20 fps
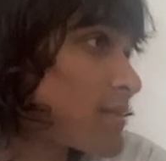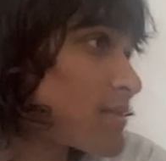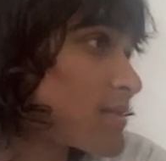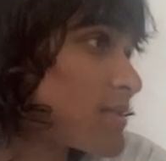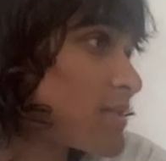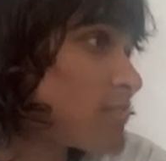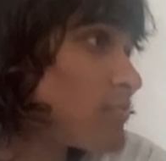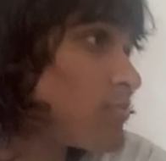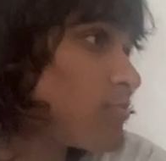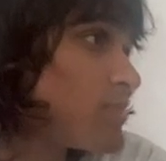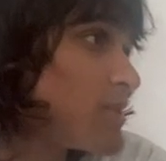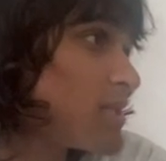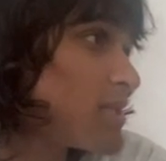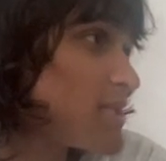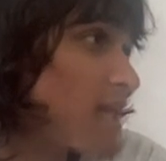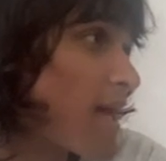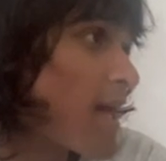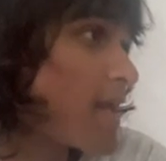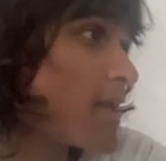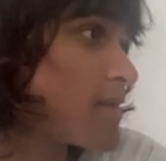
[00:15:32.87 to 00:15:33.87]
This would be
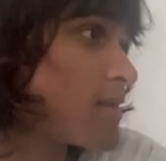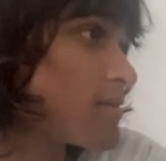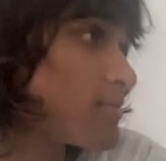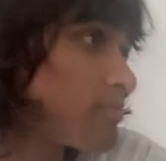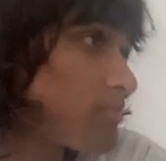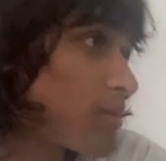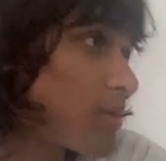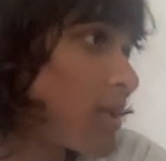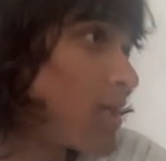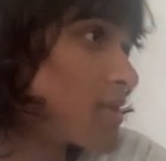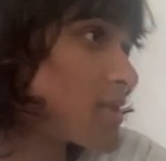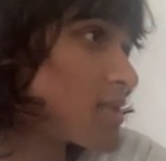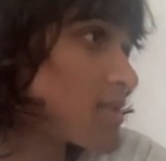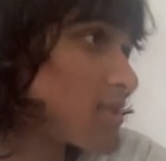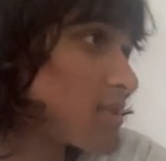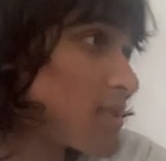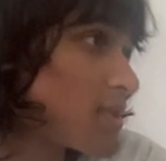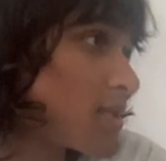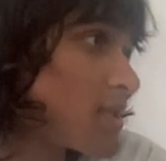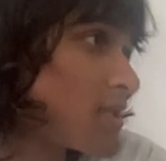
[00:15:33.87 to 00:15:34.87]
10
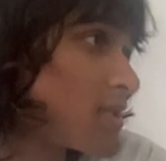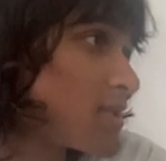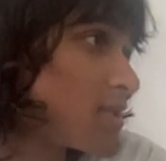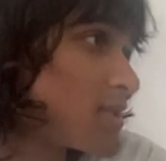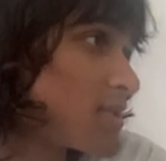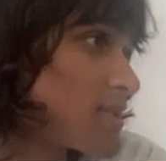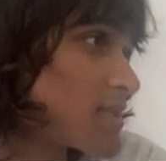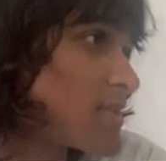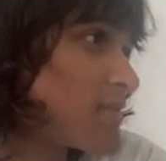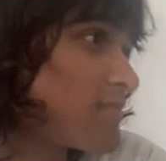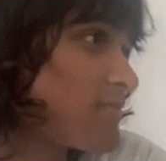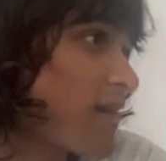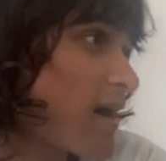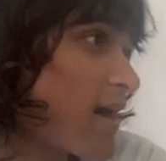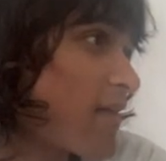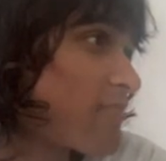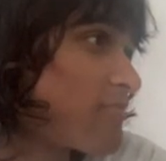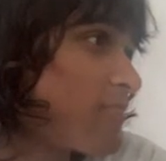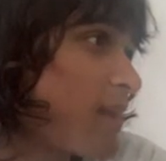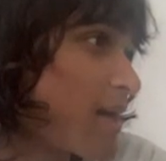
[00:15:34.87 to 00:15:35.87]
plus
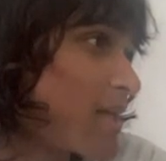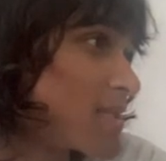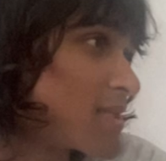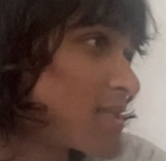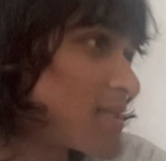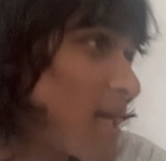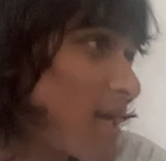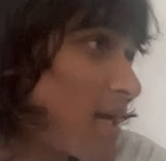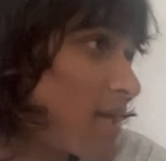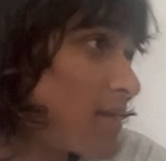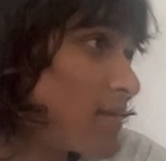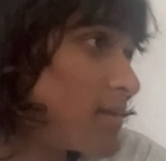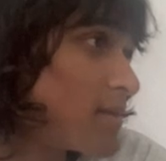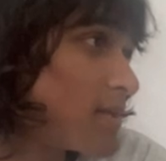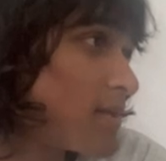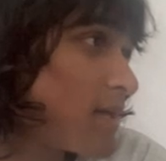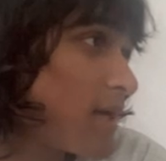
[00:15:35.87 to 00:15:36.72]
65 minus 10.